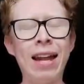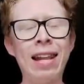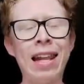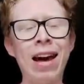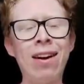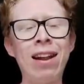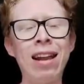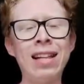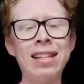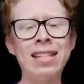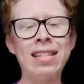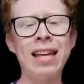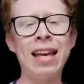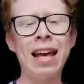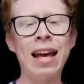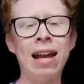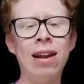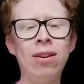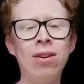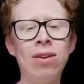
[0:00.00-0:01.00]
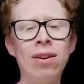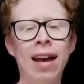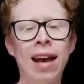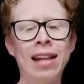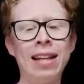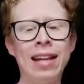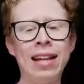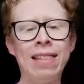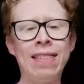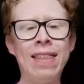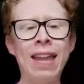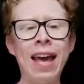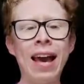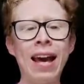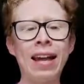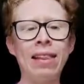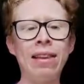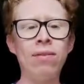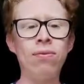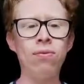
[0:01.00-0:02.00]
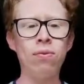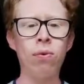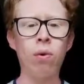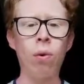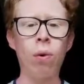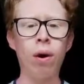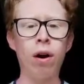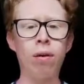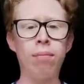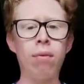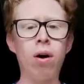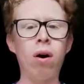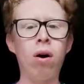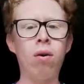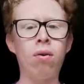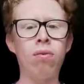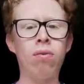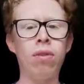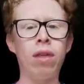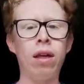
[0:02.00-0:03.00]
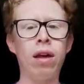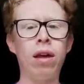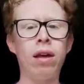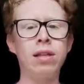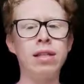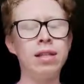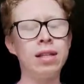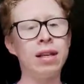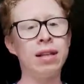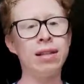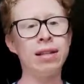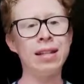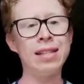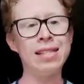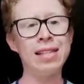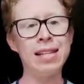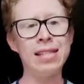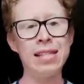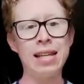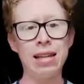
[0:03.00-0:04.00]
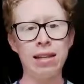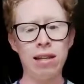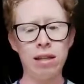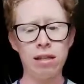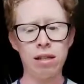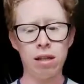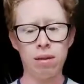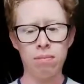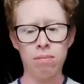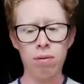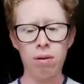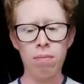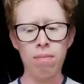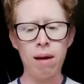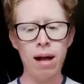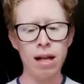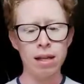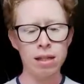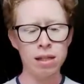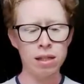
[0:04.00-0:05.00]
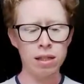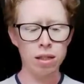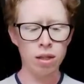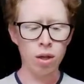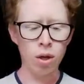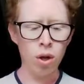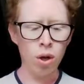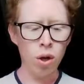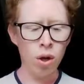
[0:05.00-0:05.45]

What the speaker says: Now let's take a look at the negative form of the sentences in the simple past.